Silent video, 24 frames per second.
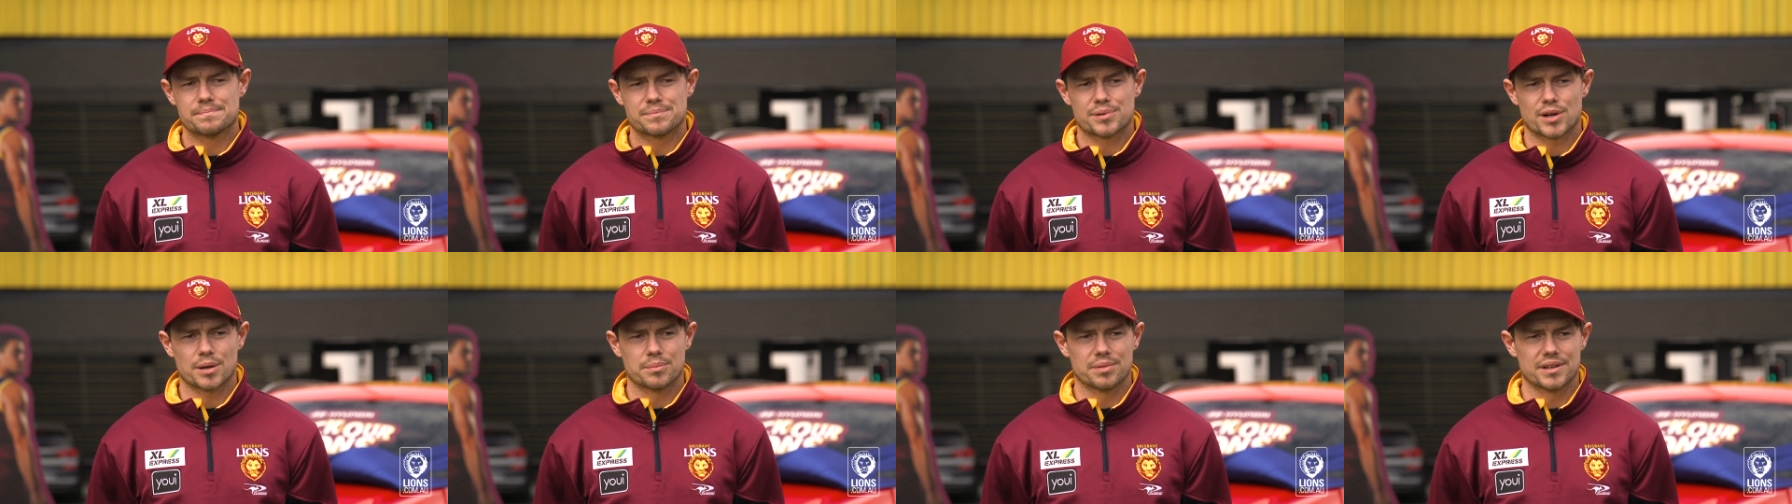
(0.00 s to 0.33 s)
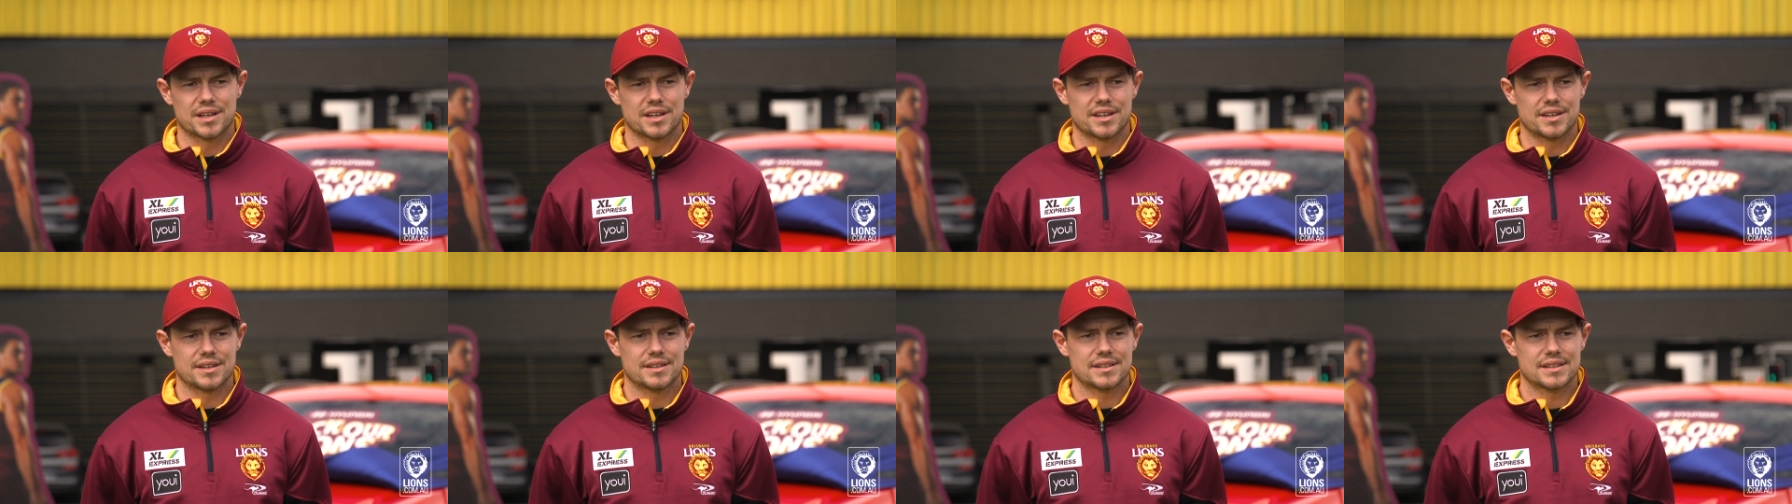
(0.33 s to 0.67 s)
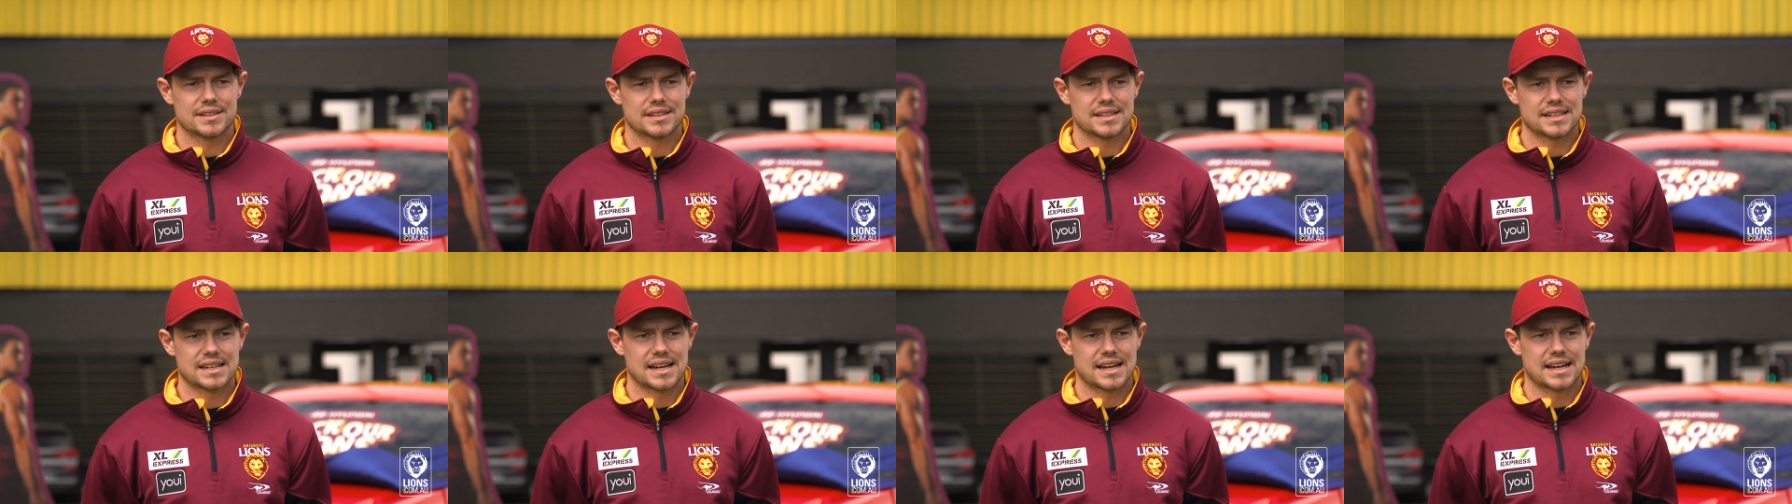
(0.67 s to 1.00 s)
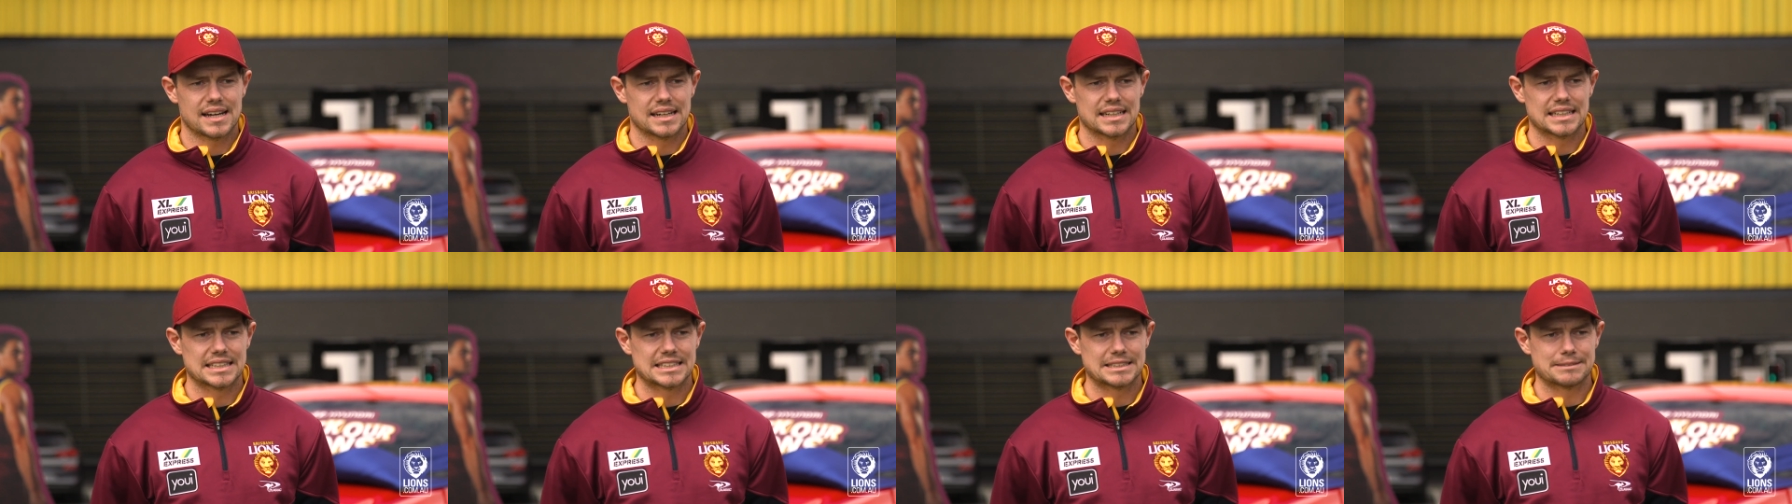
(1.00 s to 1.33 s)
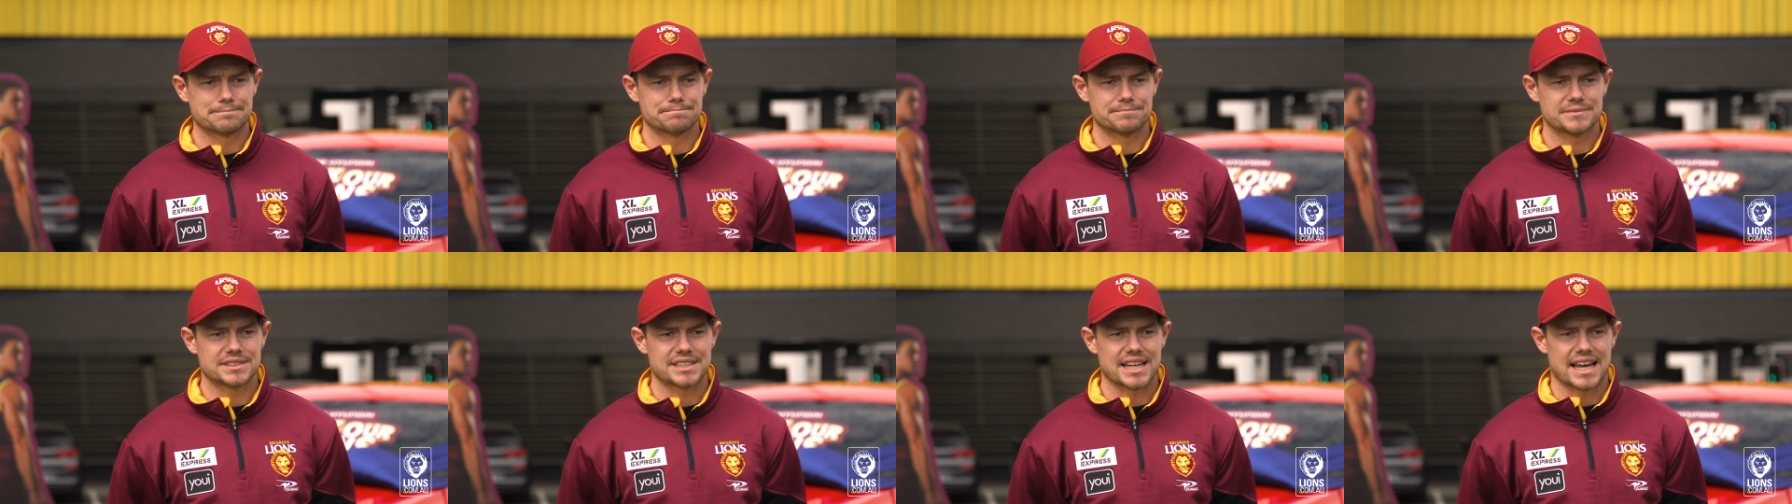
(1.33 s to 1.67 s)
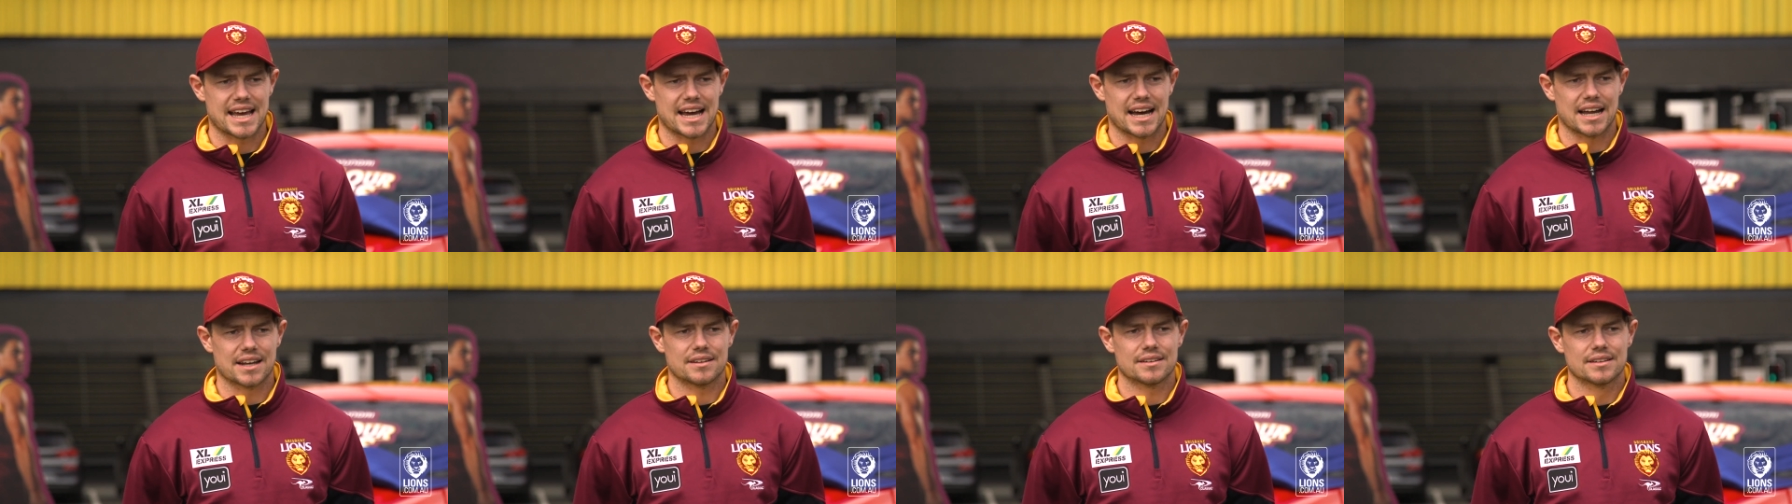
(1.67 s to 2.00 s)
probably um,
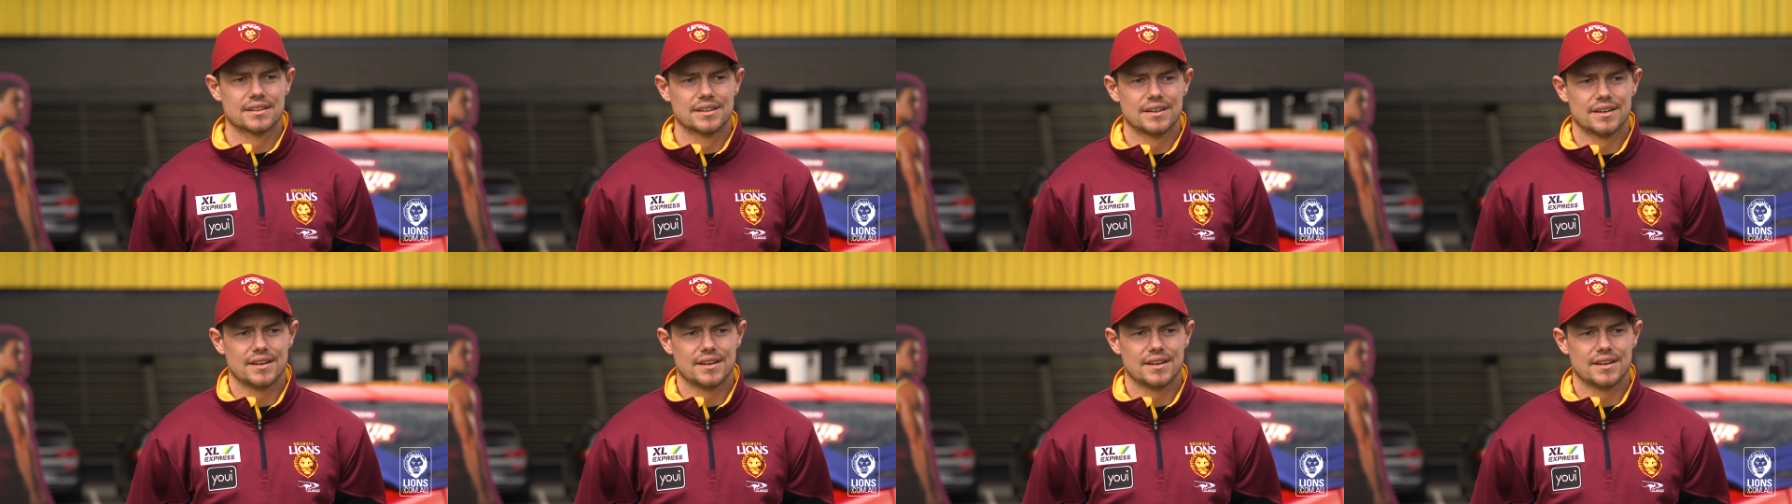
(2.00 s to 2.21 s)
down